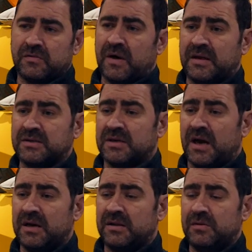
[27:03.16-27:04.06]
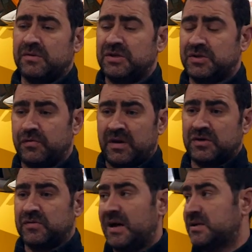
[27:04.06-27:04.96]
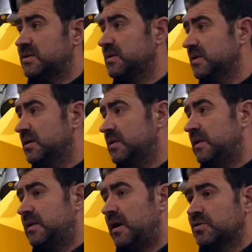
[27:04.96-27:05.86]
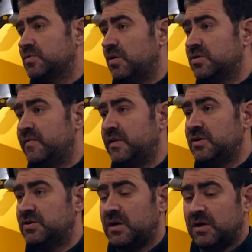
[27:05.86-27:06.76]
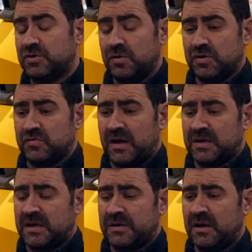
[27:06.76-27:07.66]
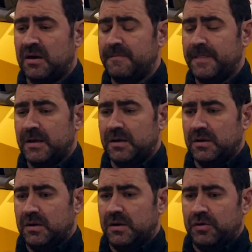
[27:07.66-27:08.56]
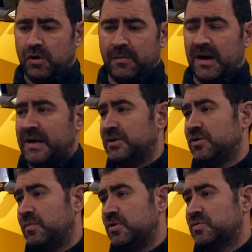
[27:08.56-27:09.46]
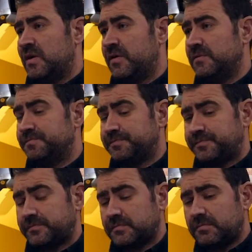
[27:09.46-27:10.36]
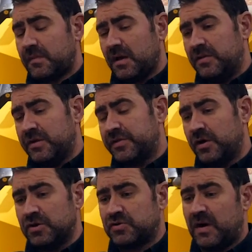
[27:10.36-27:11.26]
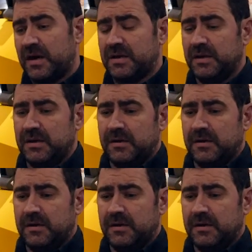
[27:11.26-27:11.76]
right hand side, and then there's these 3 tracks leading down towards the village. Now 2 of the tracks had no markings on whatsoever, and the 3rd track